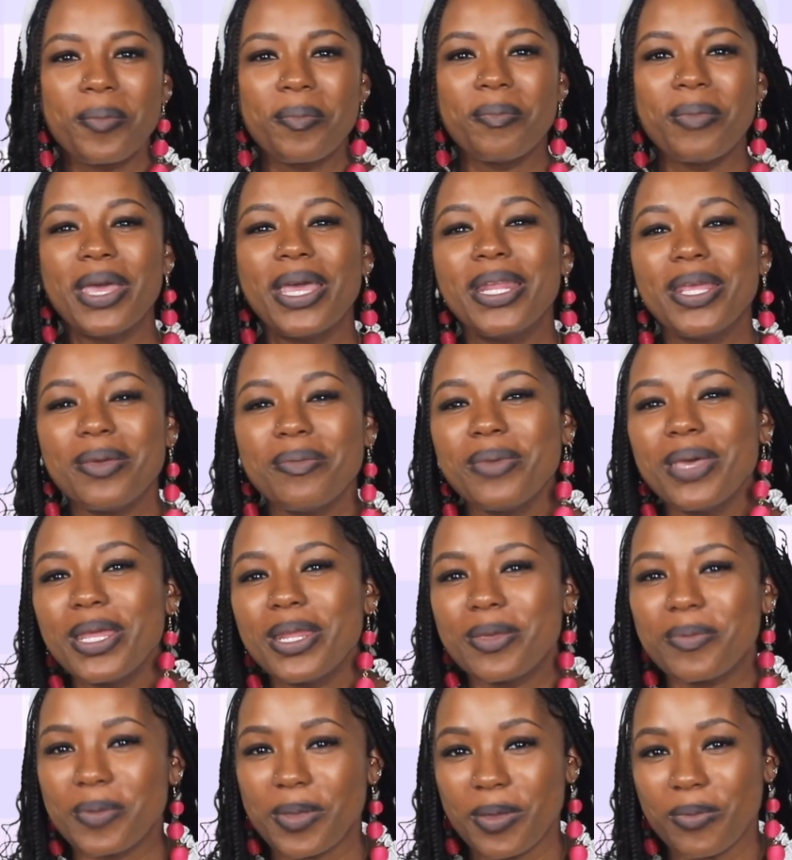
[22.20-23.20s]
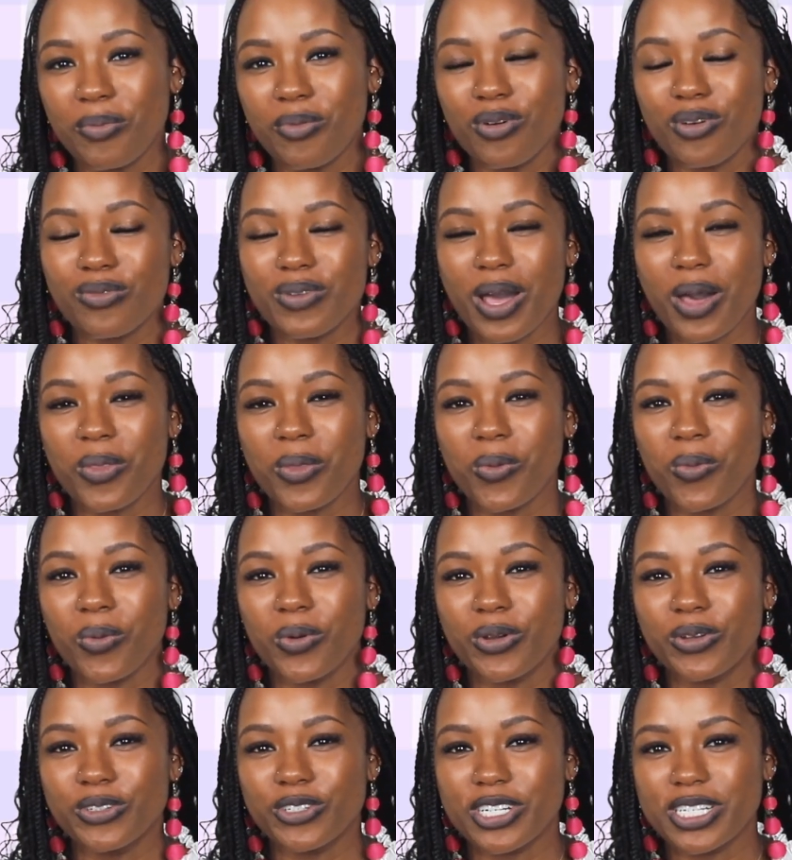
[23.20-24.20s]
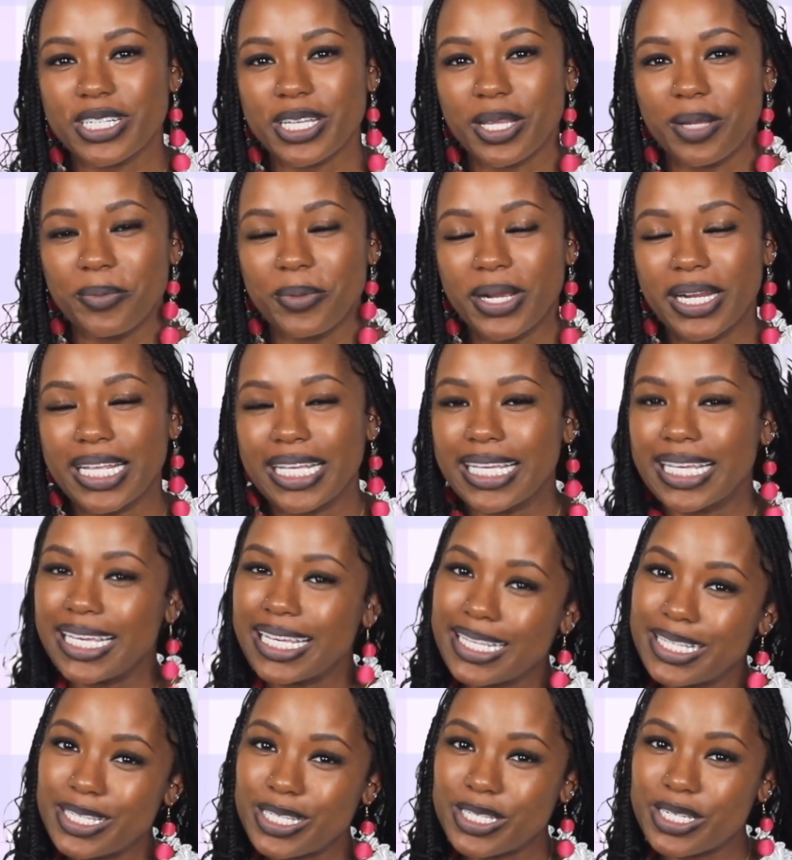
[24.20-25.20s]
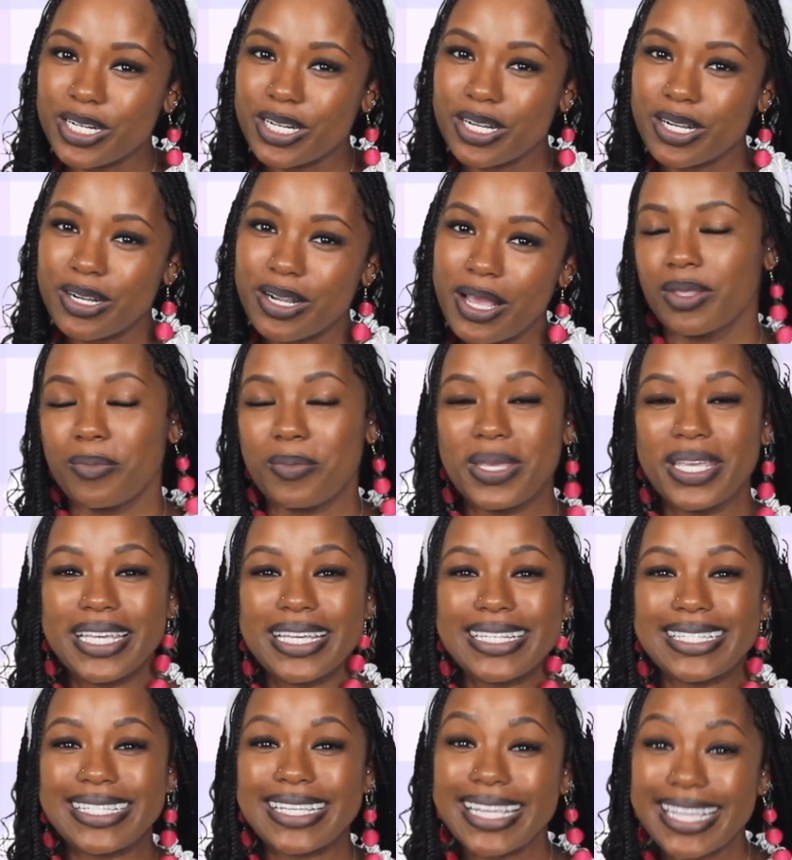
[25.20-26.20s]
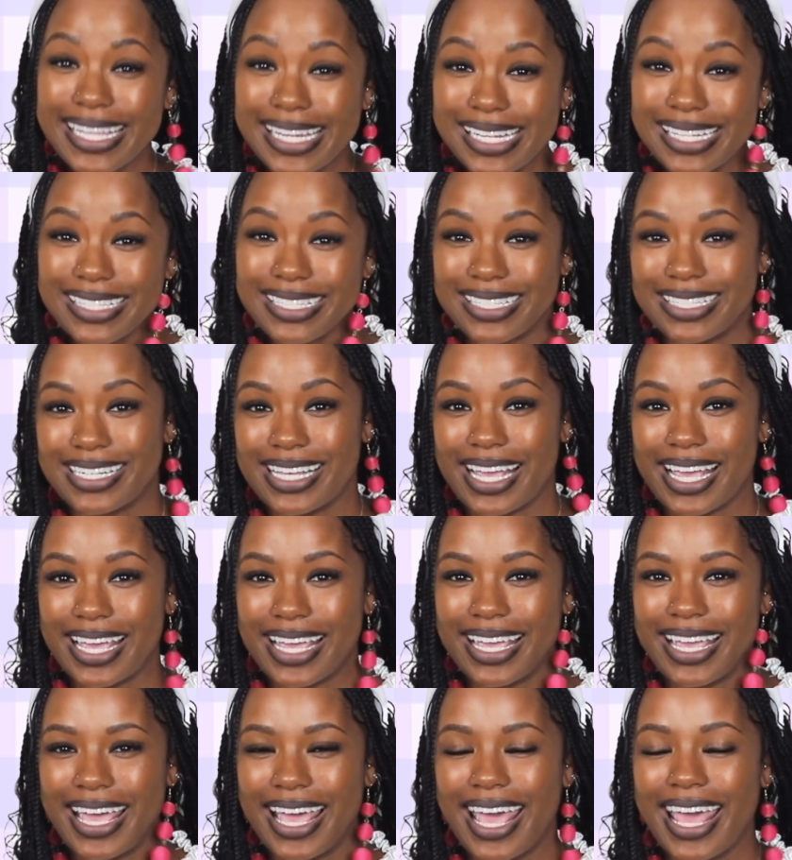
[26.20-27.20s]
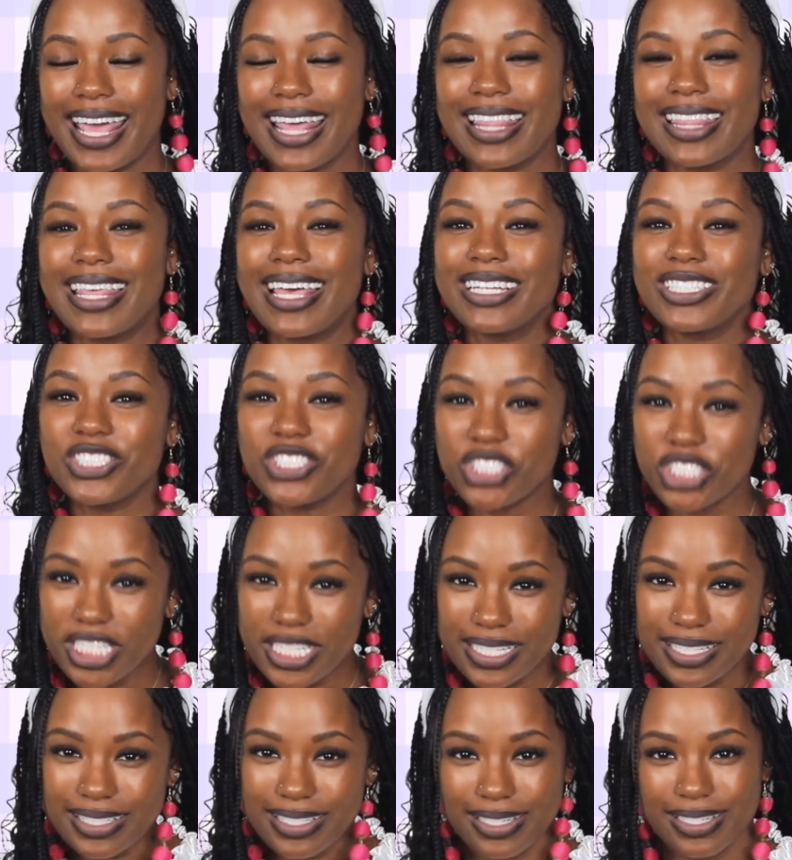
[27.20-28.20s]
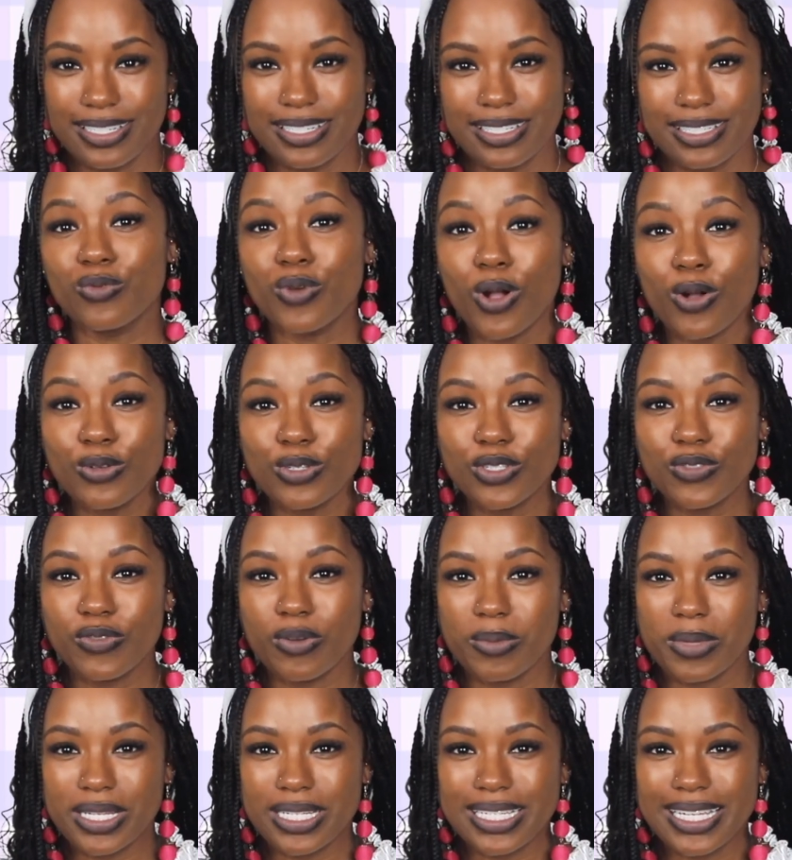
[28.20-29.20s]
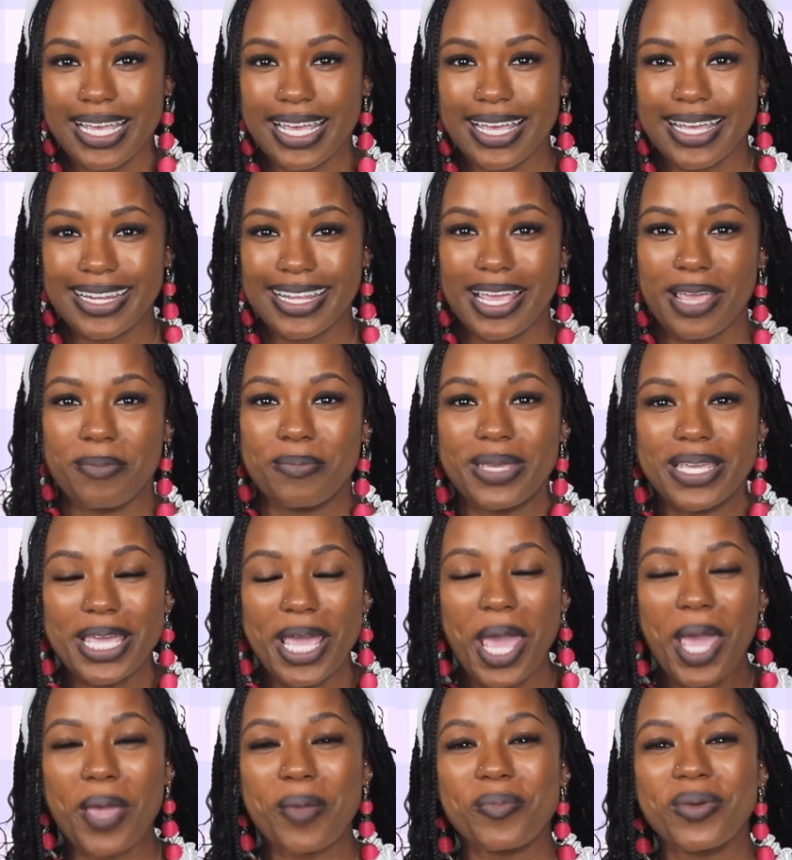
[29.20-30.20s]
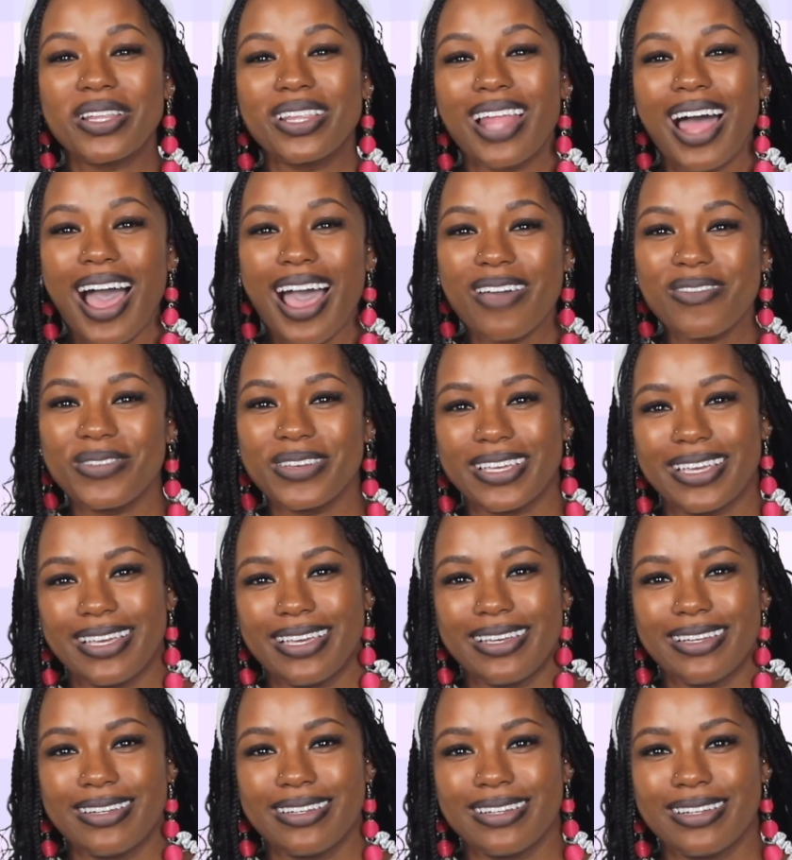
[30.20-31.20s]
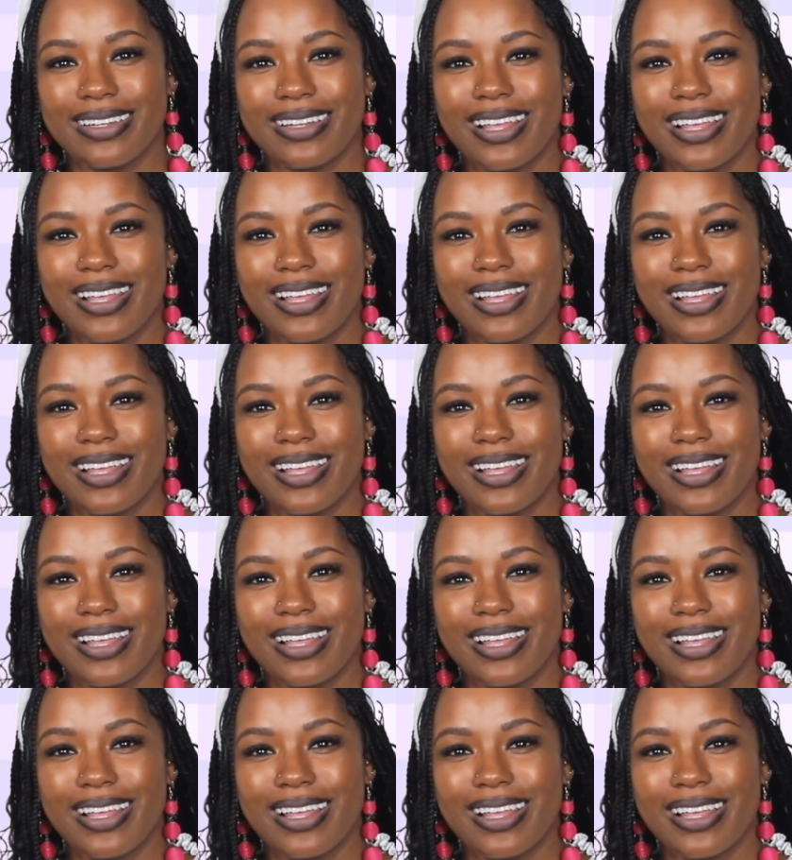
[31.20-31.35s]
Many people around the world are celebrating Easter because it is the day that Jesus rose from the dead and became alive again.